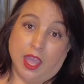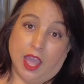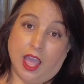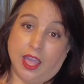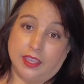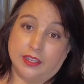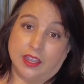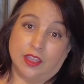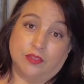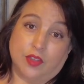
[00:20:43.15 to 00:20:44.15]
high
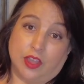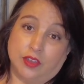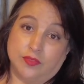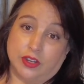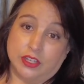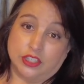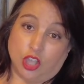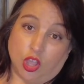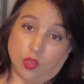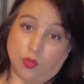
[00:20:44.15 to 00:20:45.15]
enough on very
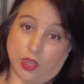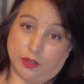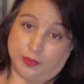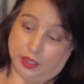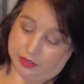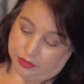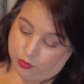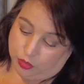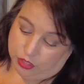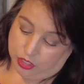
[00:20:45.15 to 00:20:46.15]
tall water bottles
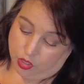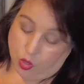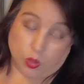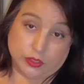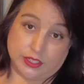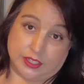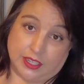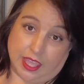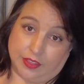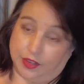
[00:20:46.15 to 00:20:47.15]
where it's going to hold it
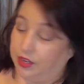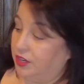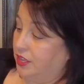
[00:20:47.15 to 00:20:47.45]
together.